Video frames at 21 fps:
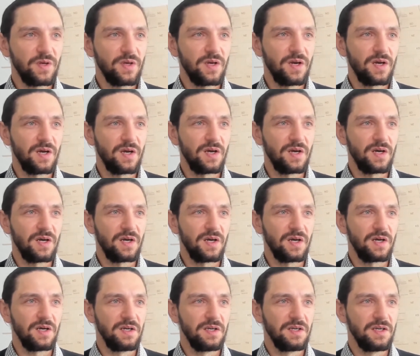
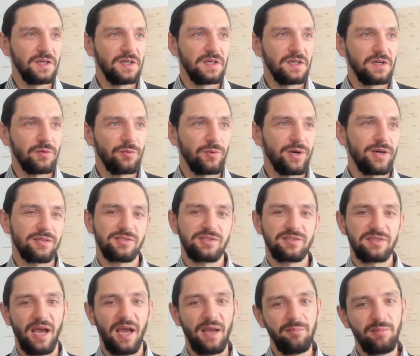we are
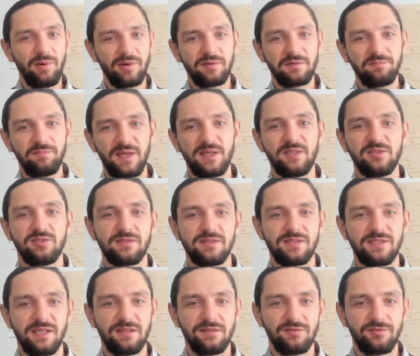hyper patient
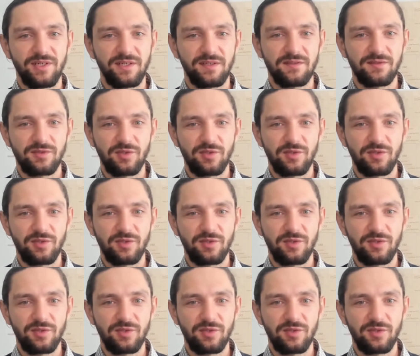centric.